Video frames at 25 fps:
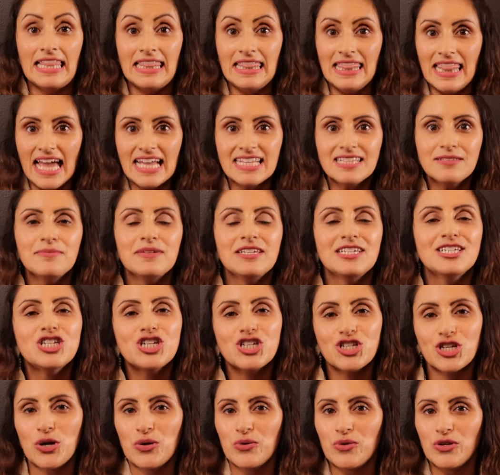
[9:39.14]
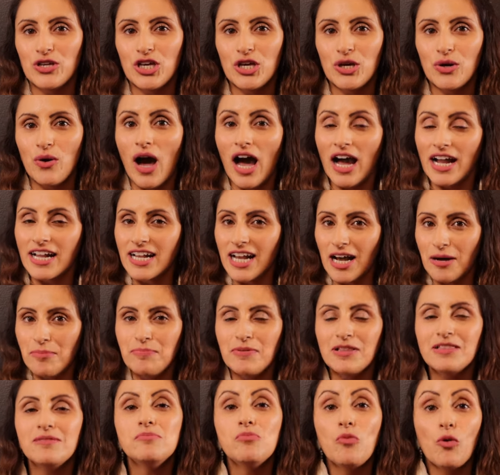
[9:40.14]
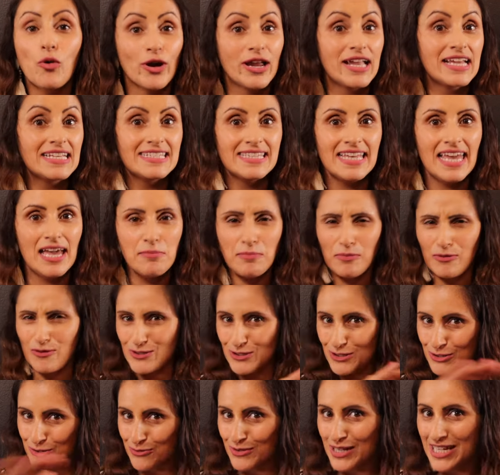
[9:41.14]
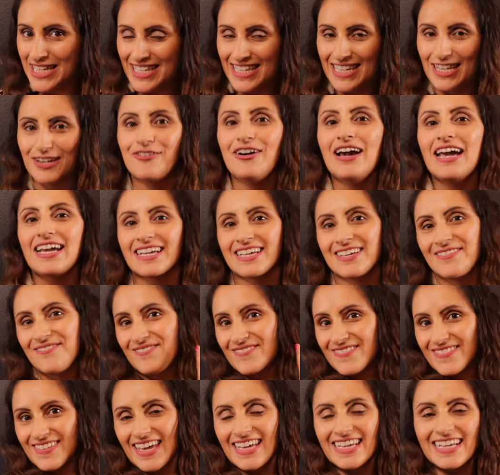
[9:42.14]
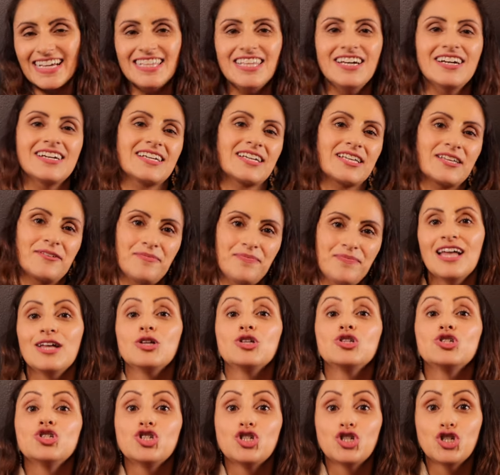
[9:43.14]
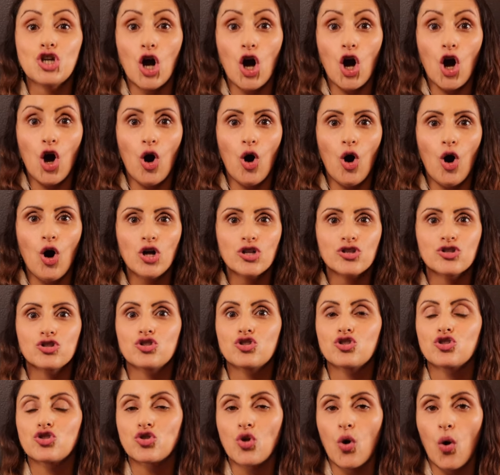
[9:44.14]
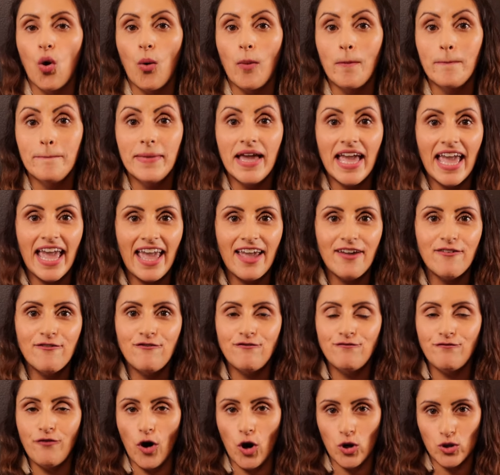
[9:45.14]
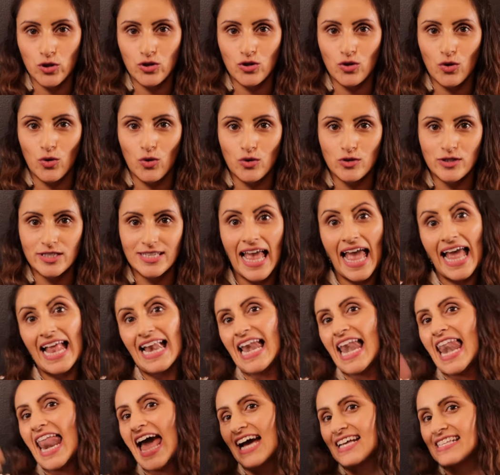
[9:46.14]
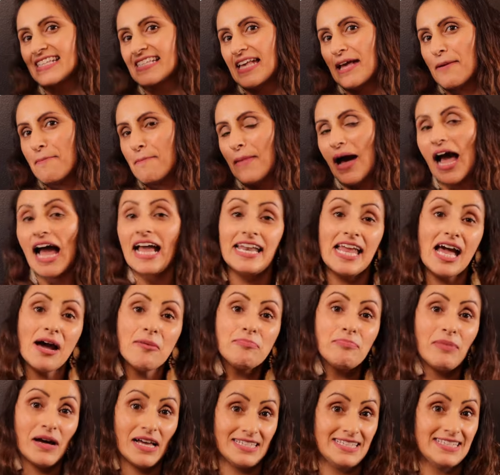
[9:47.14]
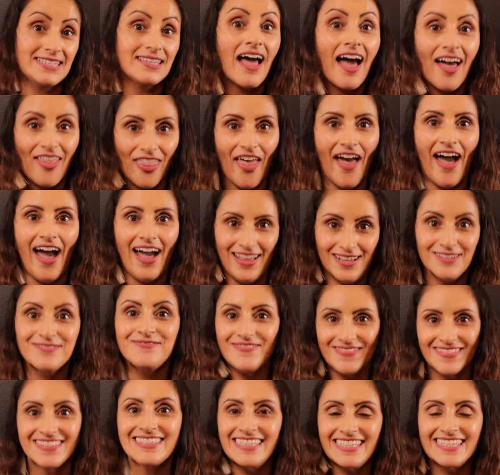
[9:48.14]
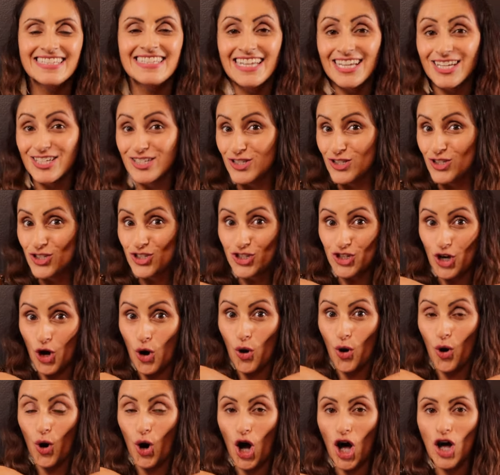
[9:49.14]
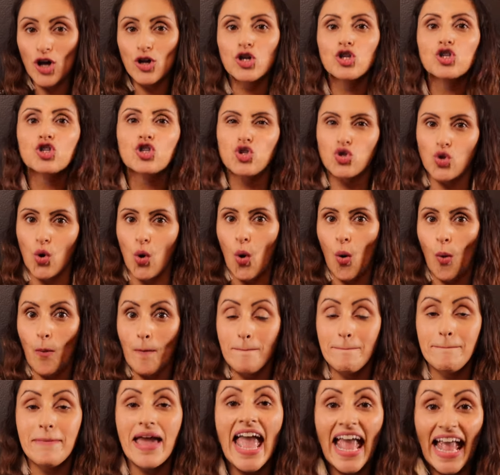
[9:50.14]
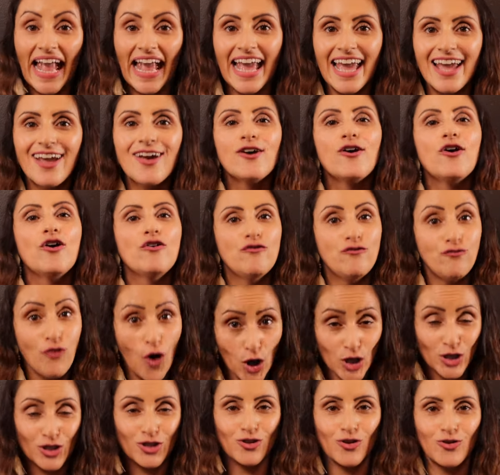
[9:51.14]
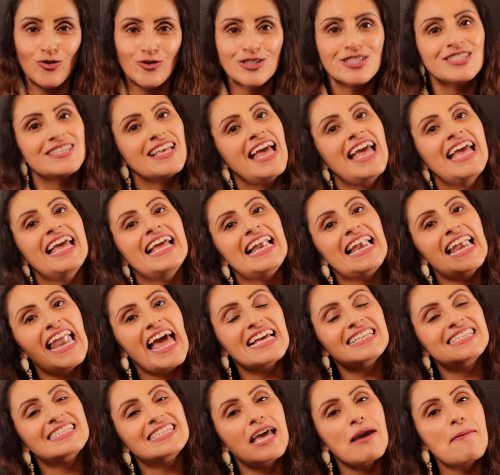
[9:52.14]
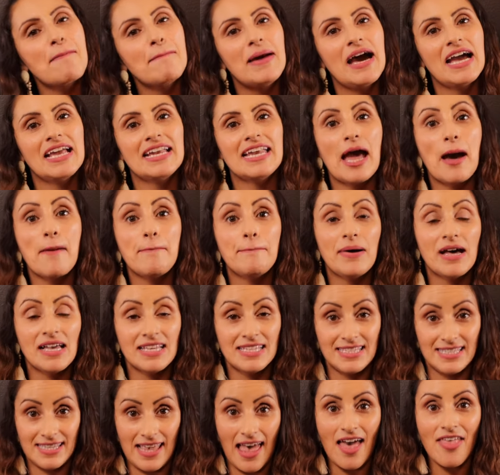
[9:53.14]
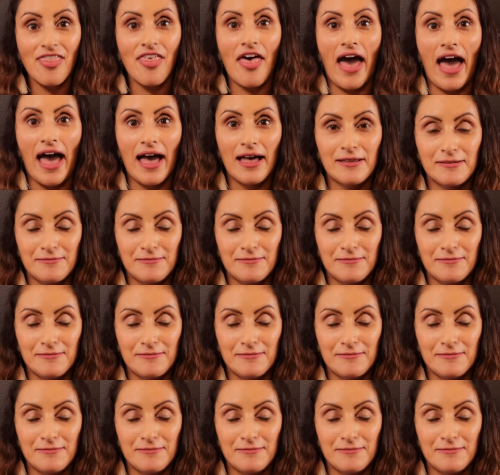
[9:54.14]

Let me show you a couple of more examples really quick. Take a look. Yo tomé fotos la semana pasada. Yo tomé fotos la semana pasada.